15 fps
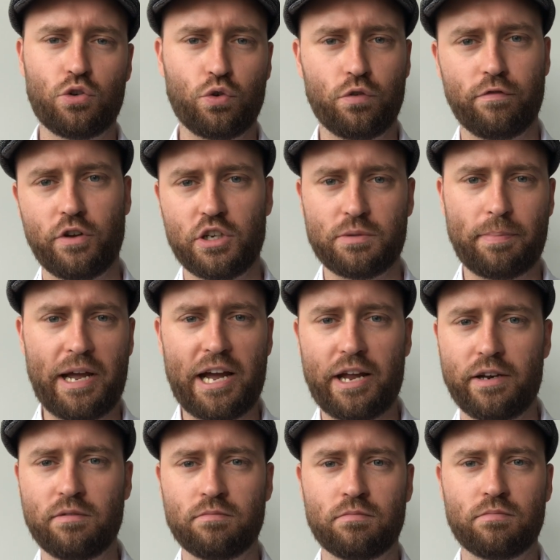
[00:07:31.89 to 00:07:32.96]
good versus
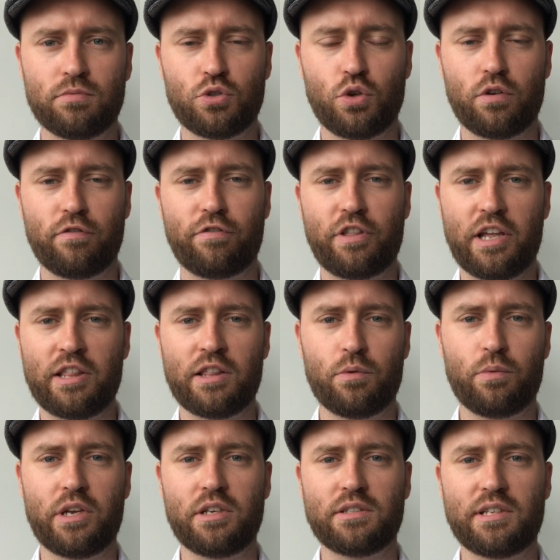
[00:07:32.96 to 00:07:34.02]
bad sort of thing that
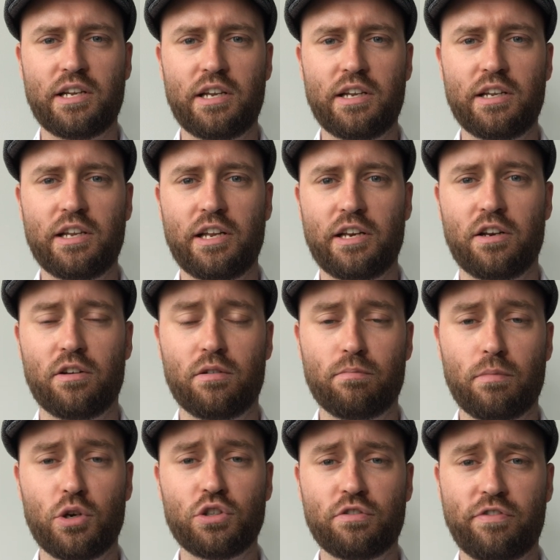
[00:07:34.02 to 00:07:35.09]
we see in
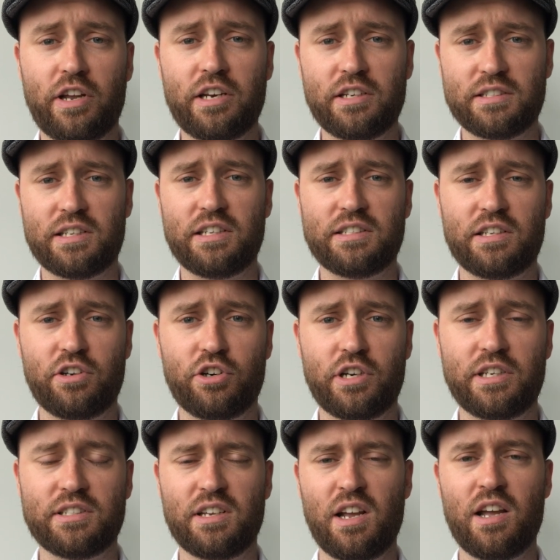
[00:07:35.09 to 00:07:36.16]
most fantasy
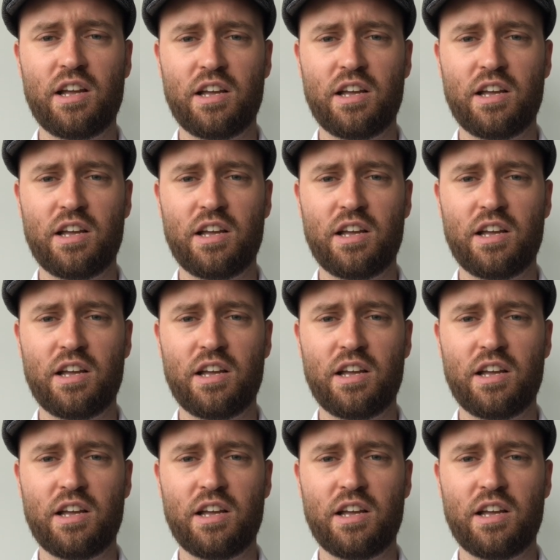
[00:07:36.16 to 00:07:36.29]
series.